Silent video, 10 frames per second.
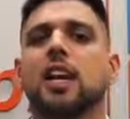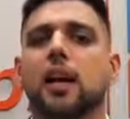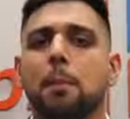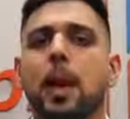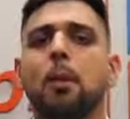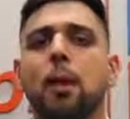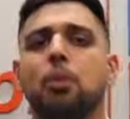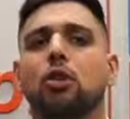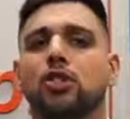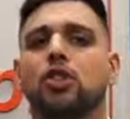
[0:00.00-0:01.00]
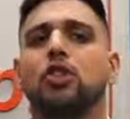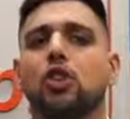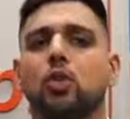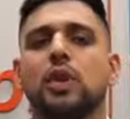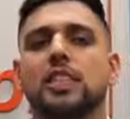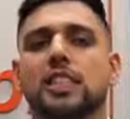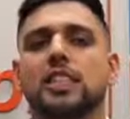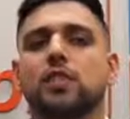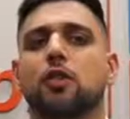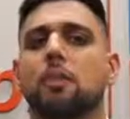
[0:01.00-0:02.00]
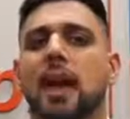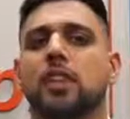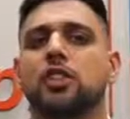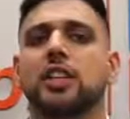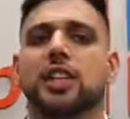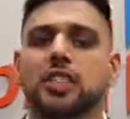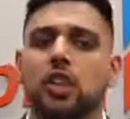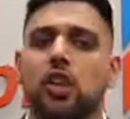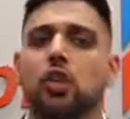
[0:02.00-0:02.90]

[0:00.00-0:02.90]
comparable approaches do exist for managing this